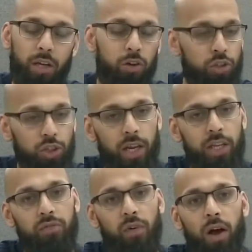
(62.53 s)
You've got a
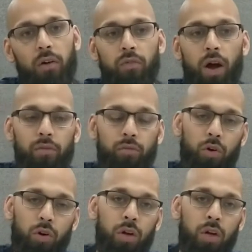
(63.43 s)
Chinese fighter fighting
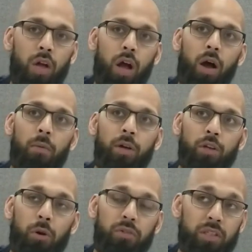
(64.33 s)
for a
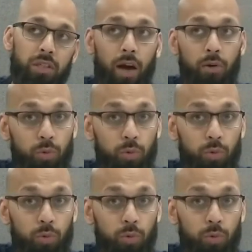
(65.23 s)
UFC title,